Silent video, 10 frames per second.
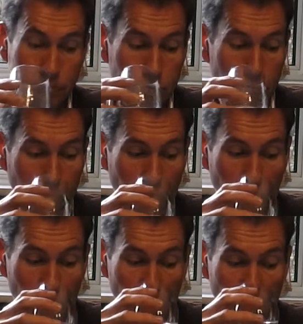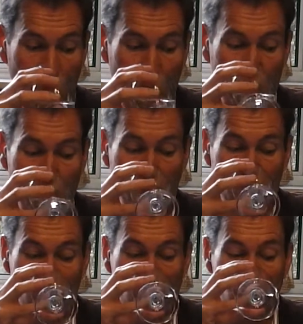a consumer
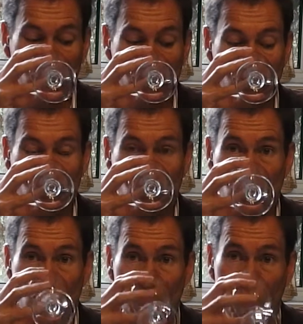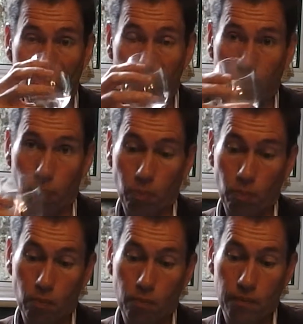society that
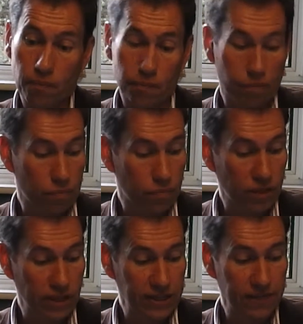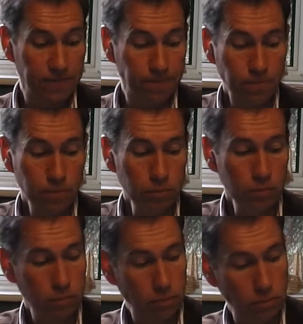is quite
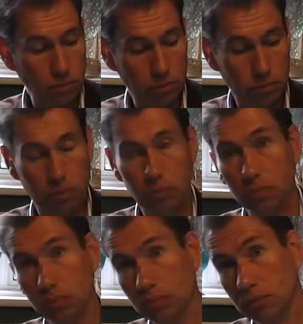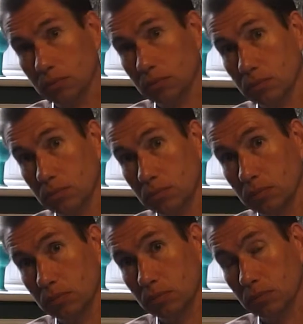inward-looking and
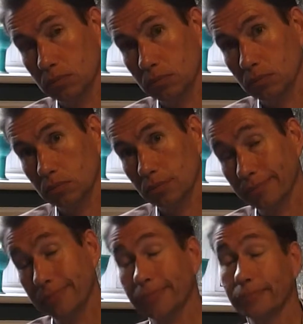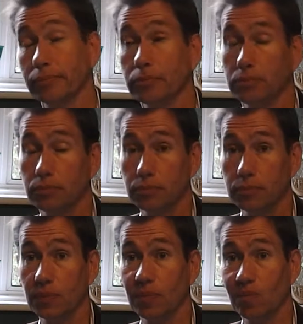individualist? Are we not really